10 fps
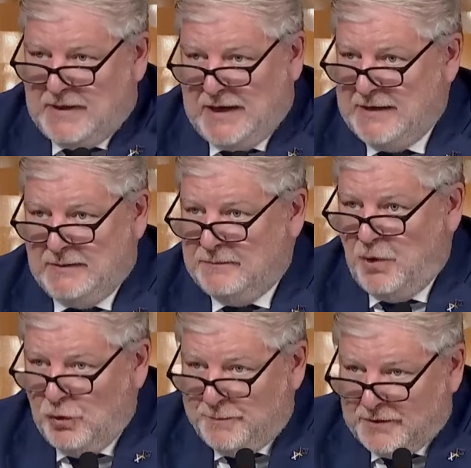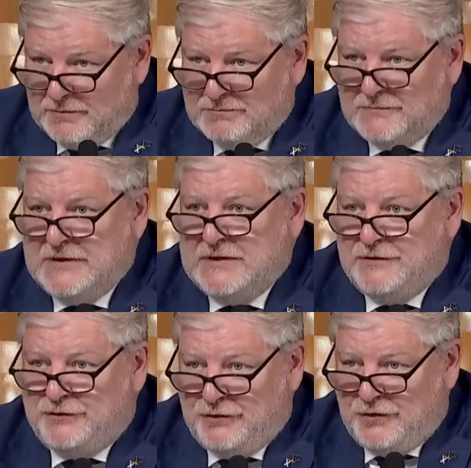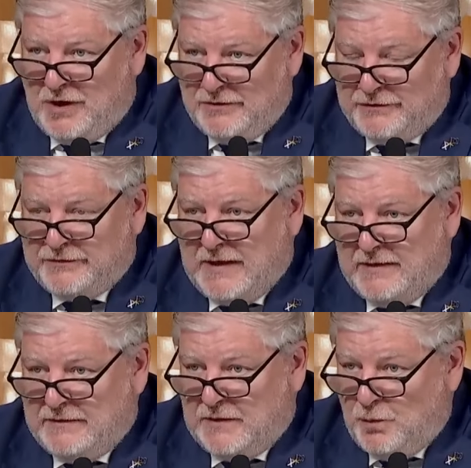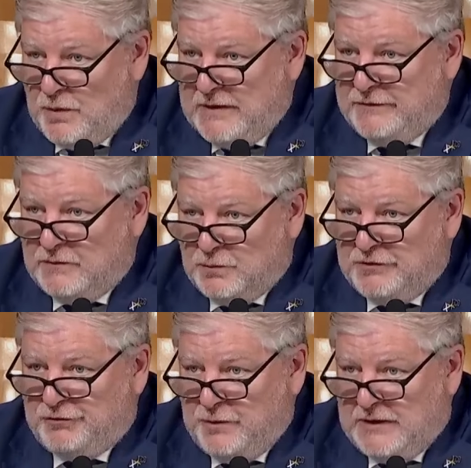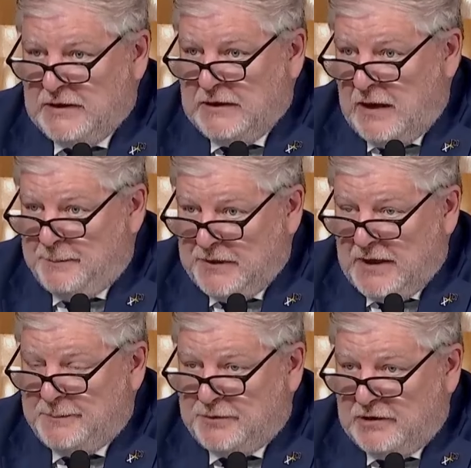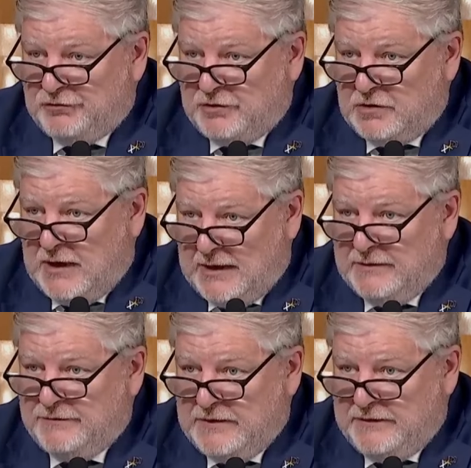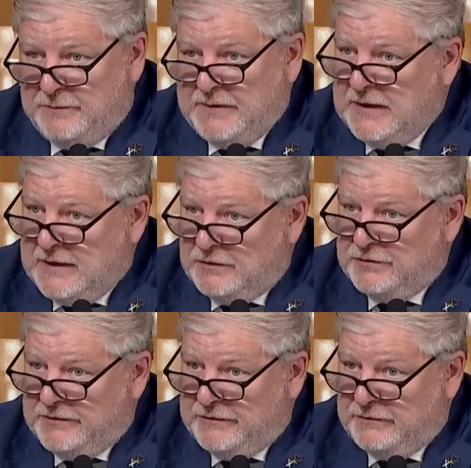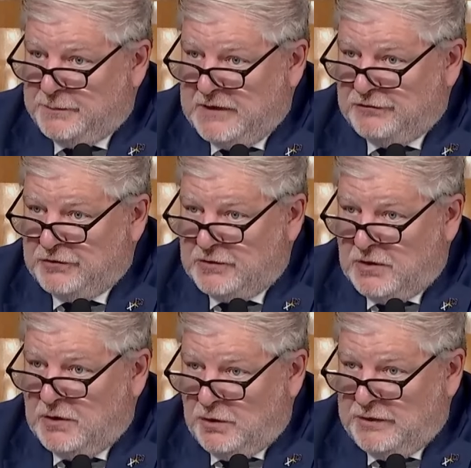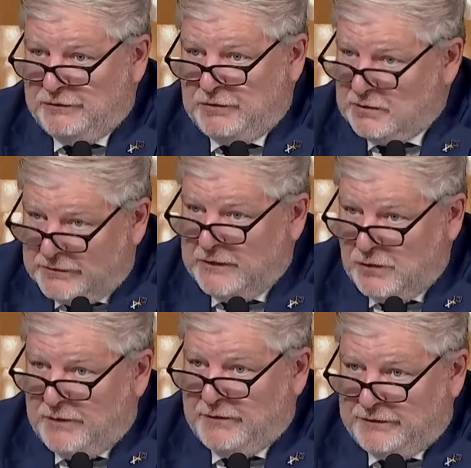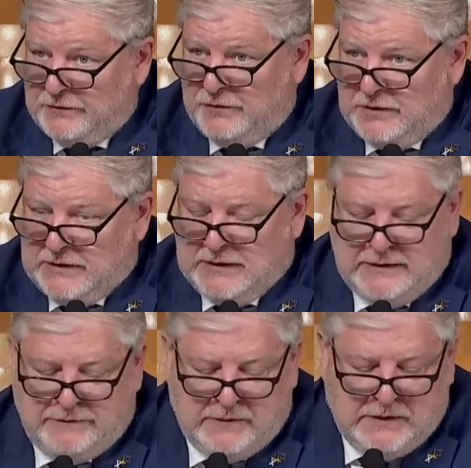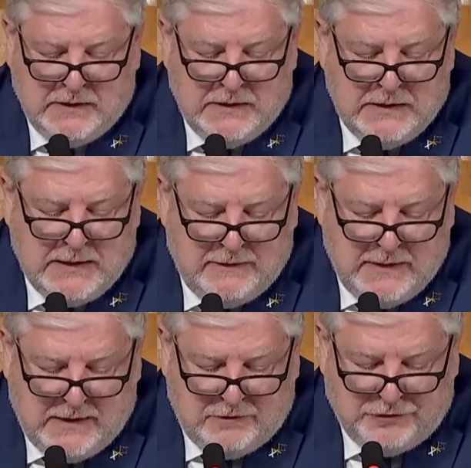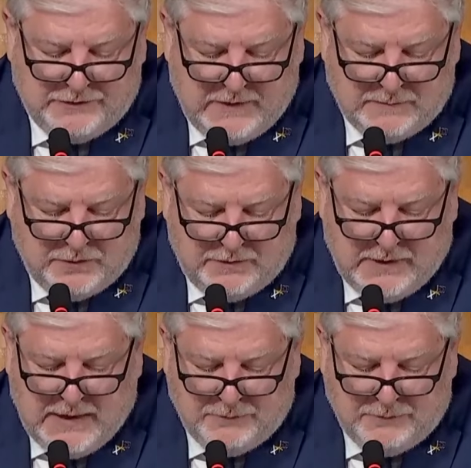I am open to understanding ways in which we can apply pressure and, if needs be, increases pressure on Israel. Because I know others are doing it, and I gave the Irish example on that.